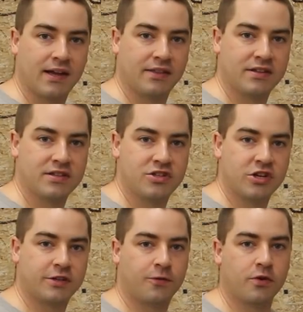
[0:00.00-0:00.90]
and this is
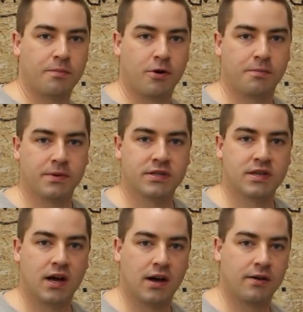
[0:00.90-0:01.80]
just for the purpose
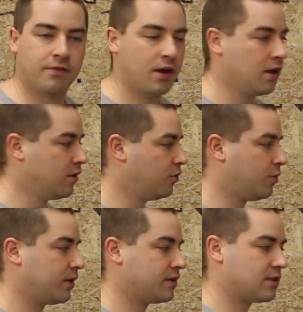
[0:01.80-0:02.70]
of
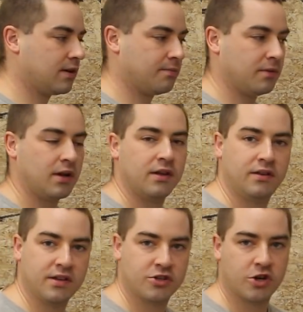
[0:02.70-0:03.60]
doing some
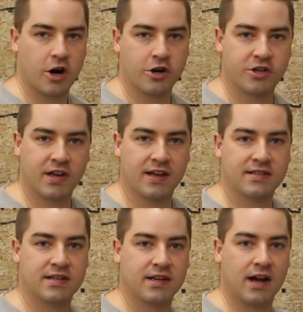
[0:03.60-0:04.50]
discharge
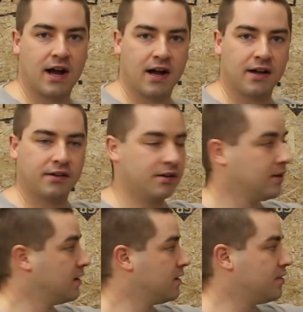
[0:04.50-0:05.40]
testing on
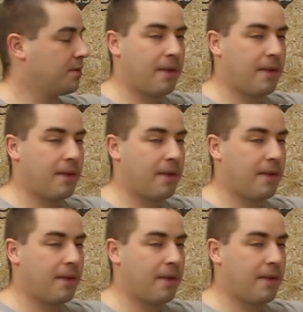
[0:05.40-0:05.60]
the